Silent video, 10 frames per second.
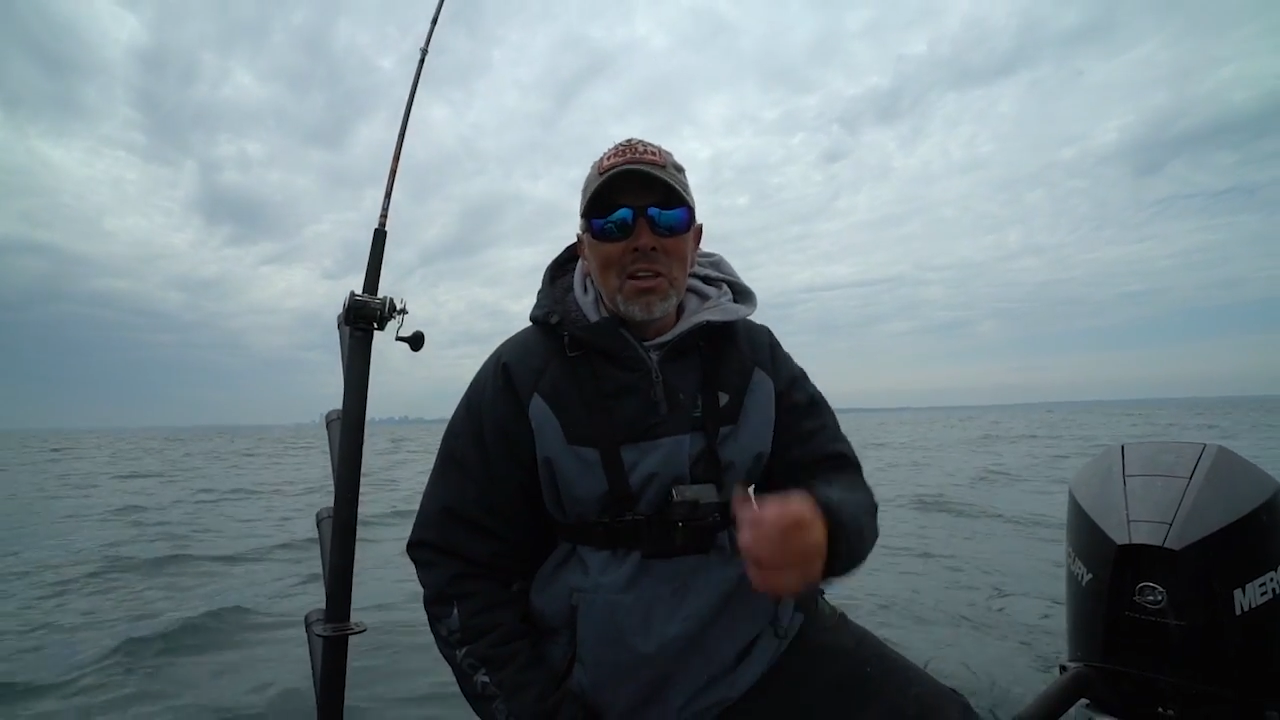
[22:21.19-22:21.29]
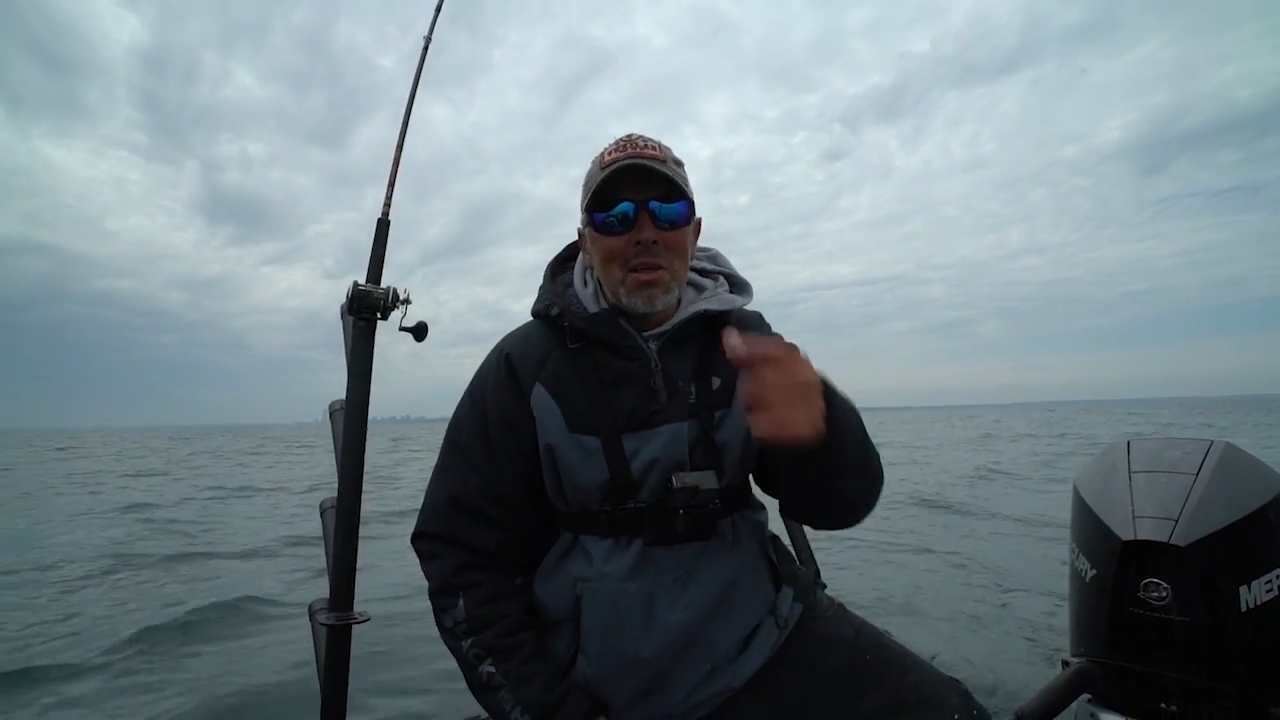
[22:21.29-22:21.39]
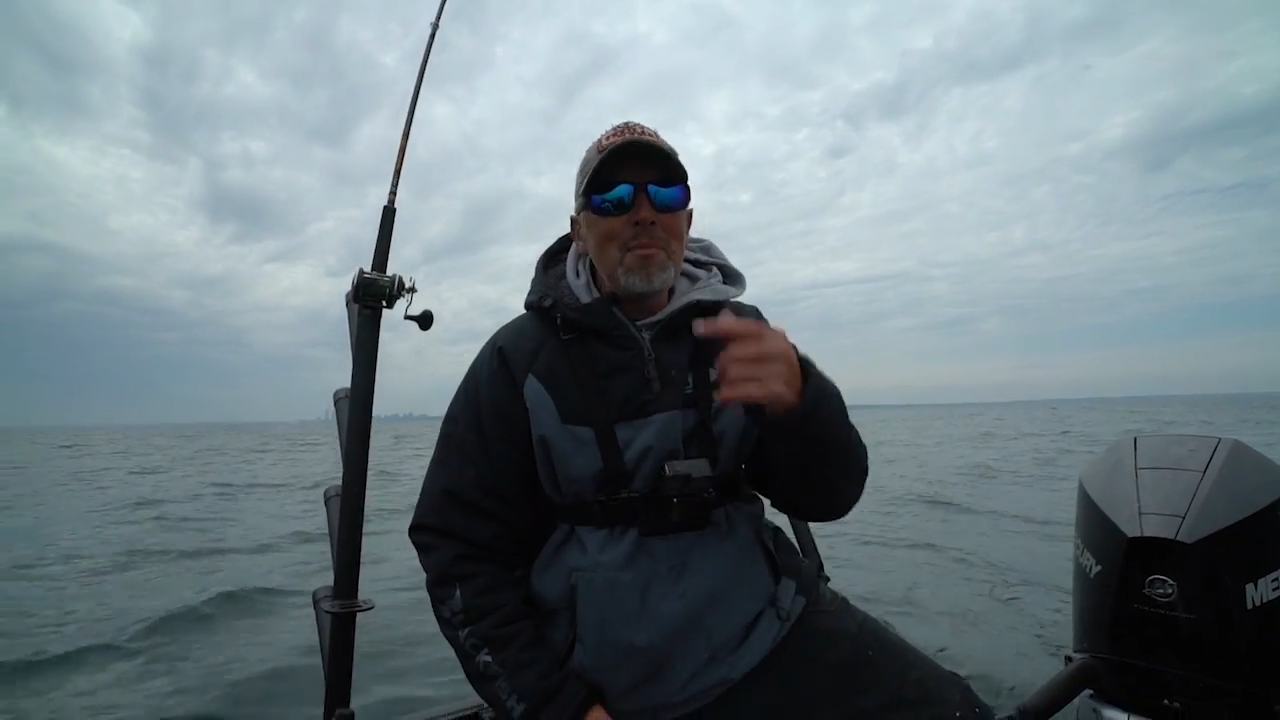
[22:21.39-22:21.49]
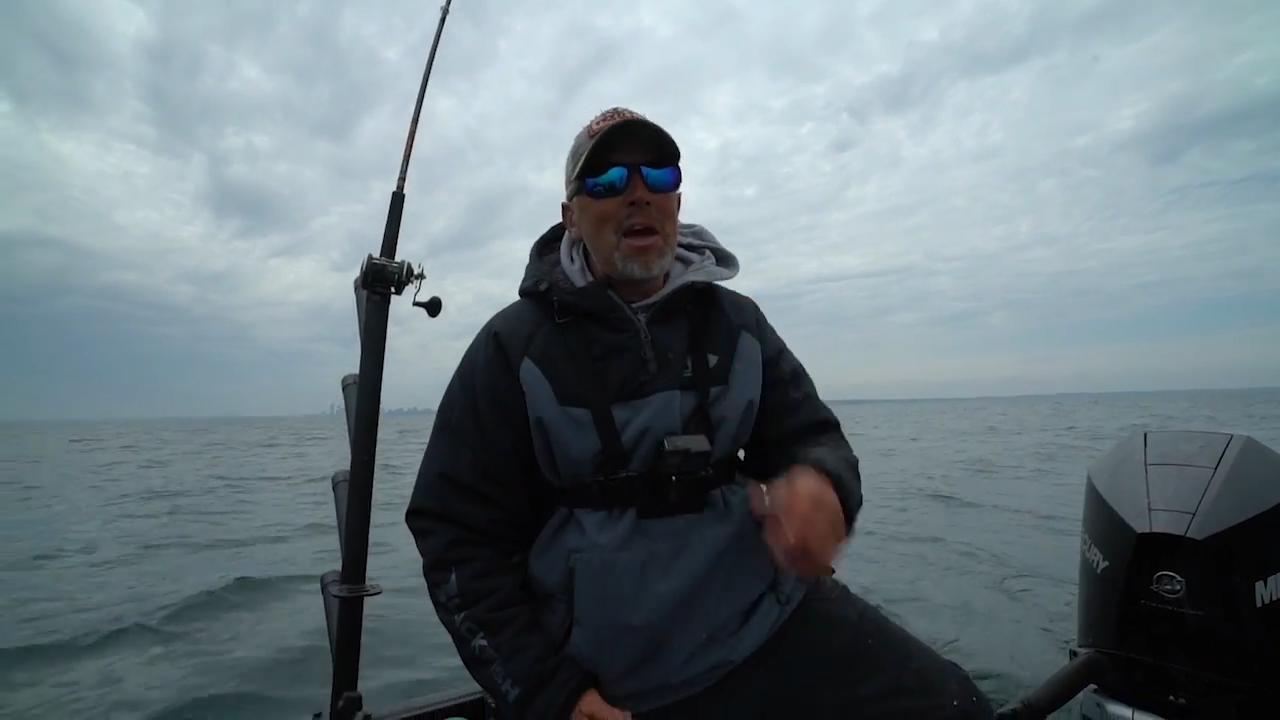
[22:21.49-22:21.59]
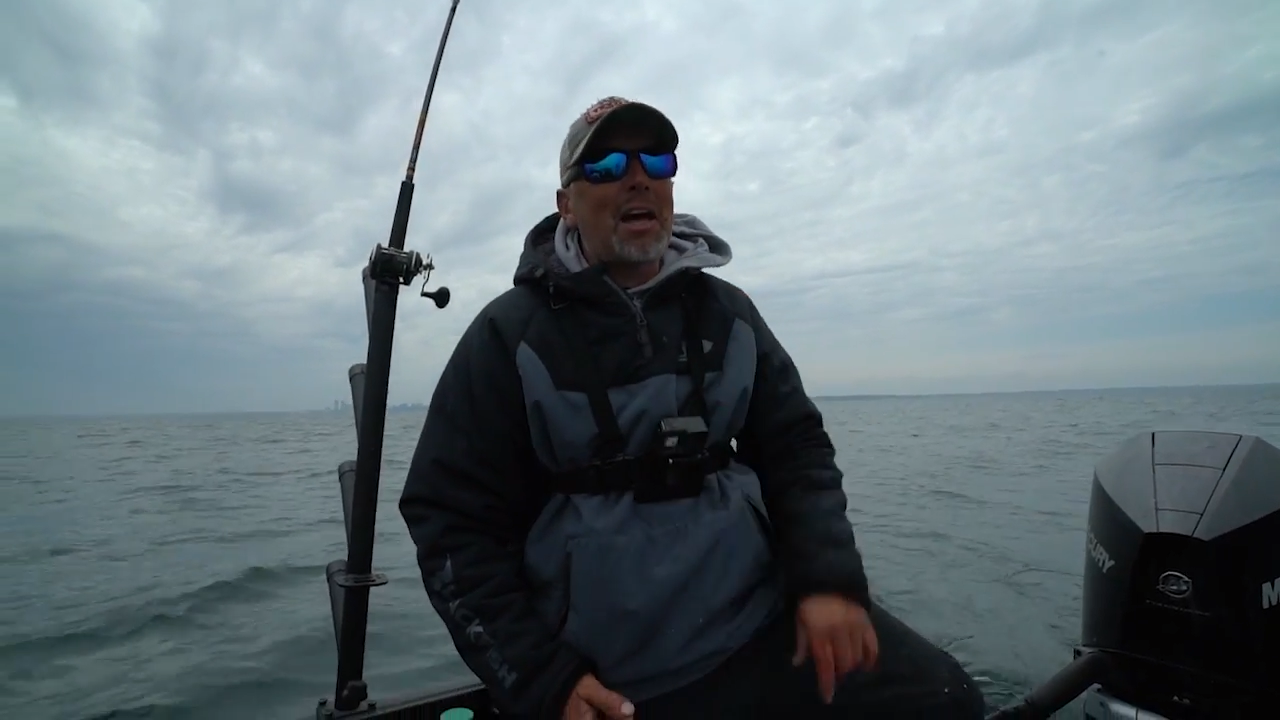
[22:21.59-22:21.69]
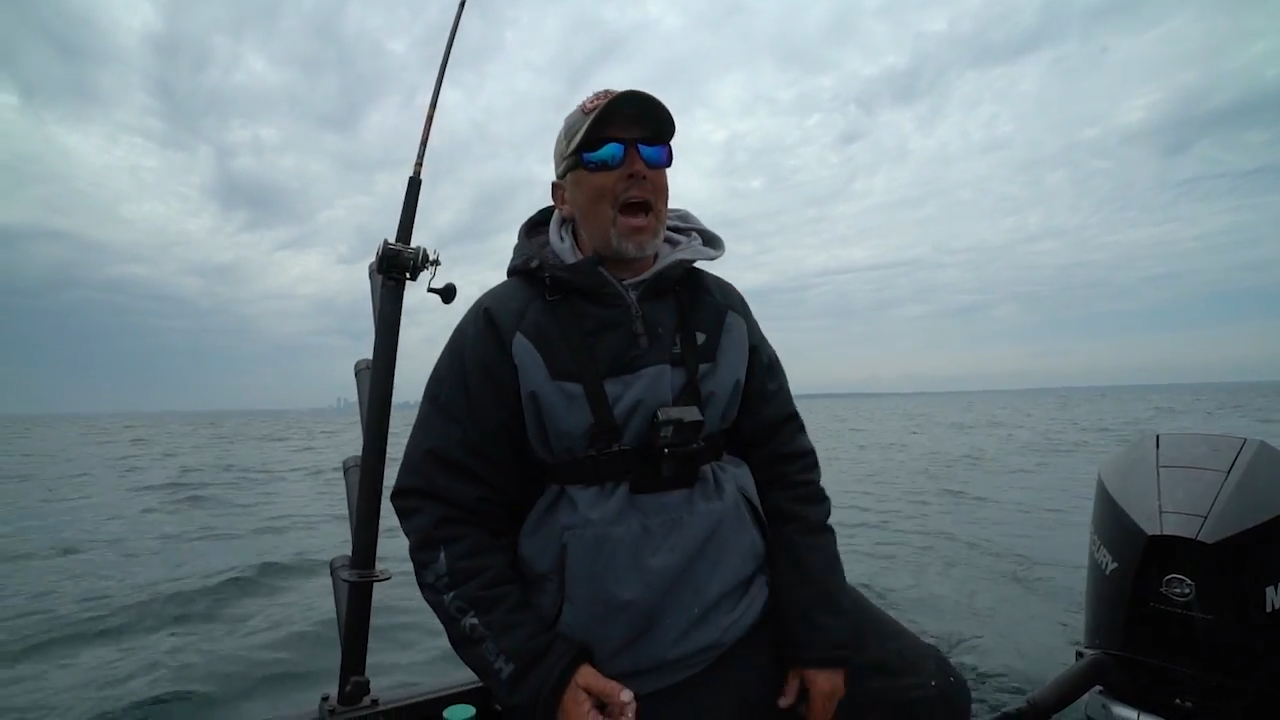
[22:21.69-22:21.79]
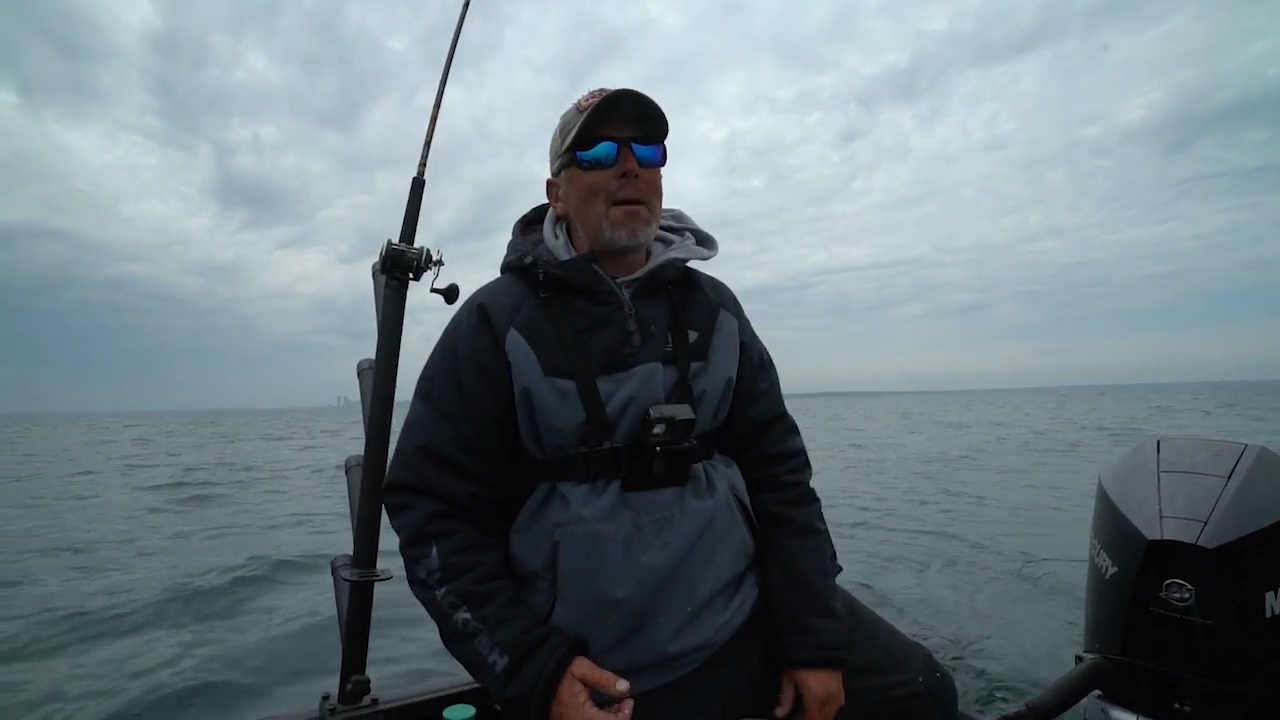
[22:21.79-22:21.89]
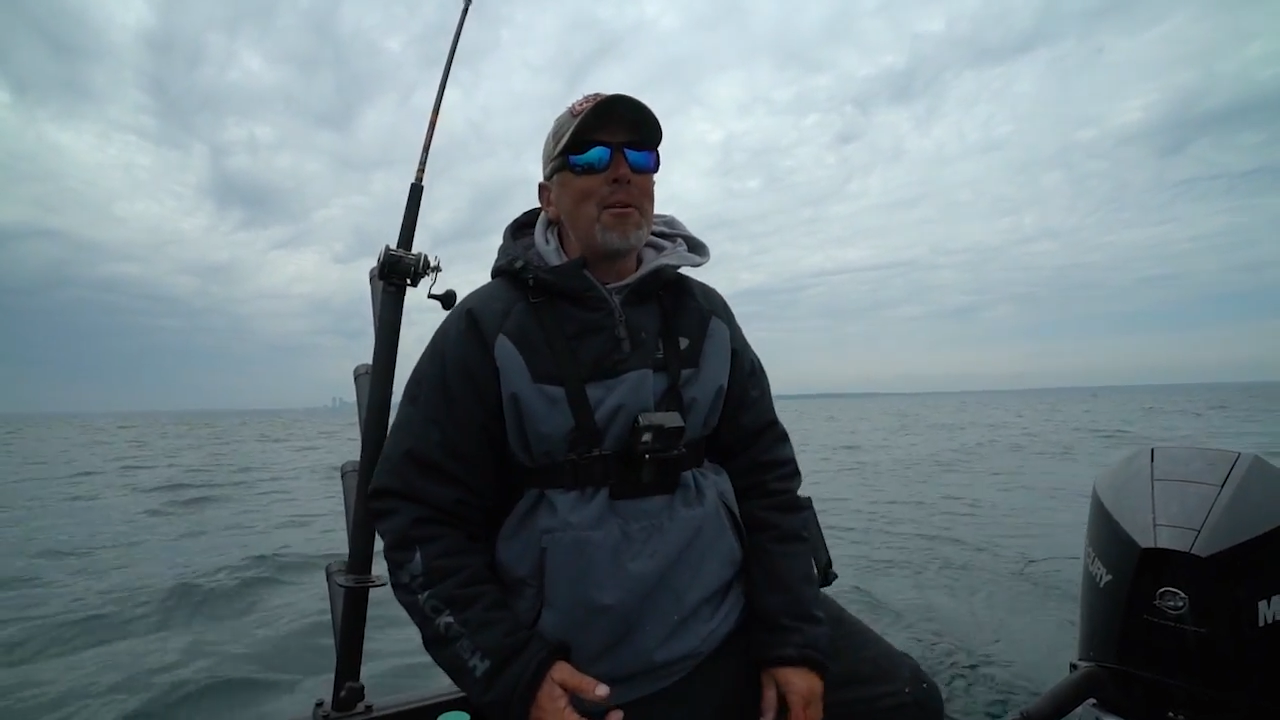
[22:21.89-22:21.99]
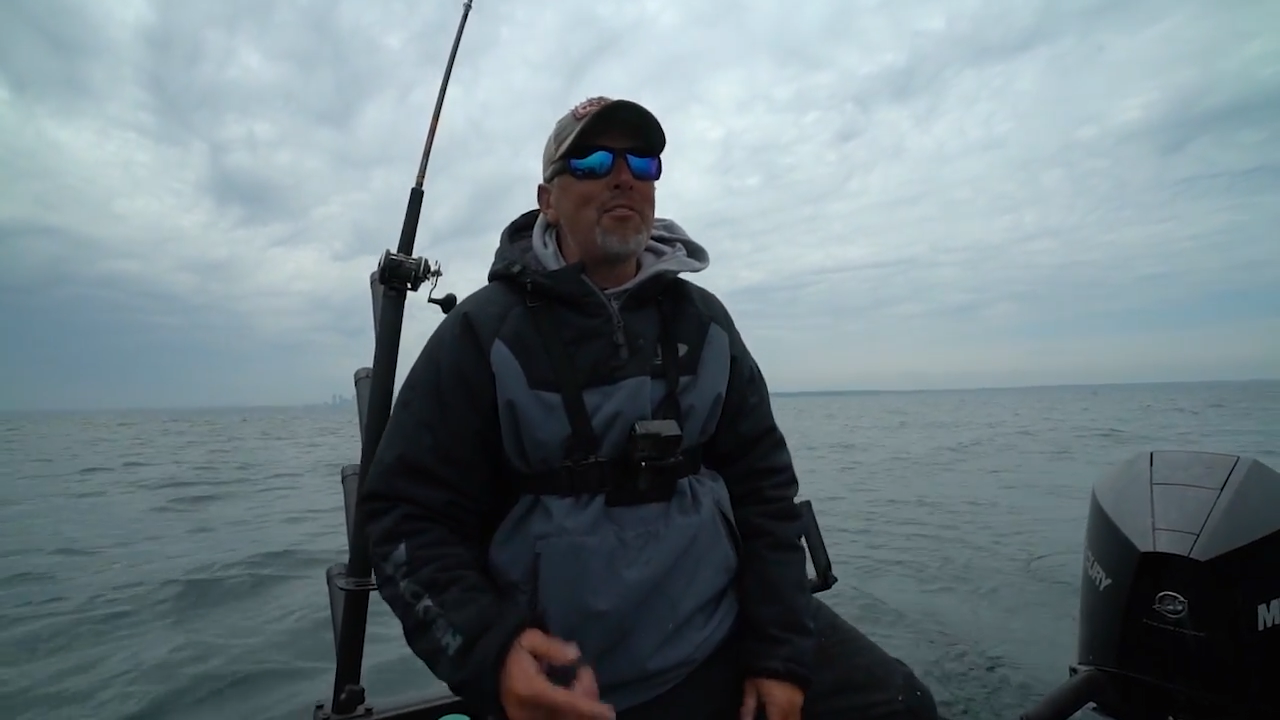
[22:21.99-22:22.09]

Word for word: Leave me a comment